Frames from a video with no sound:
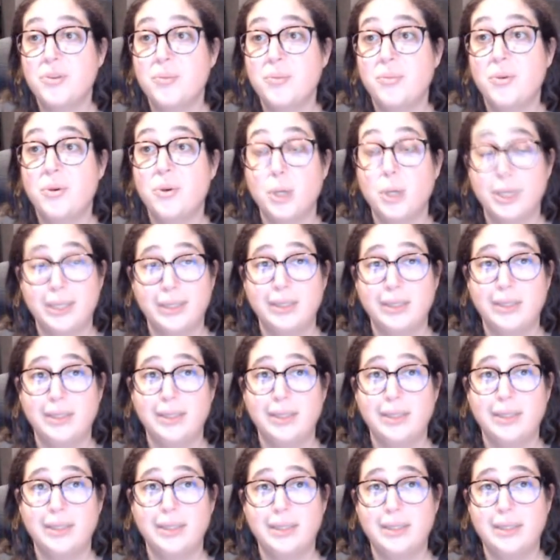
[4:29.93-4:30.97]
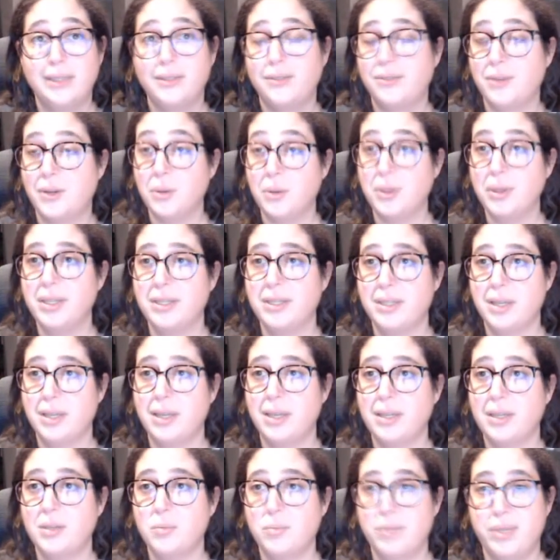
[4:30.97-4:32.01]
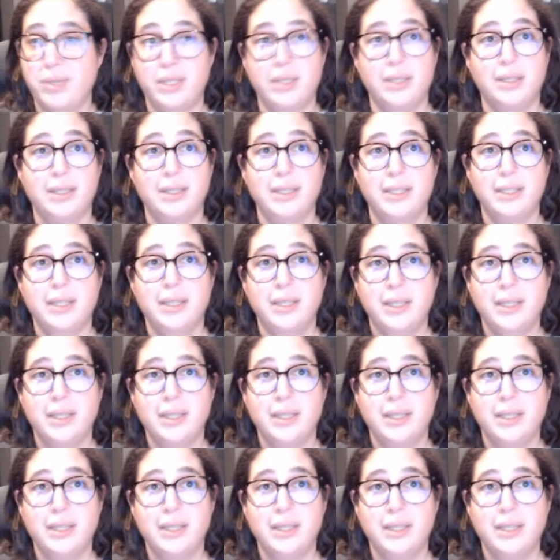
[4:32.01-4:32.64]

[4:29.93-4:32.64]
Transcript: important to focus on and build?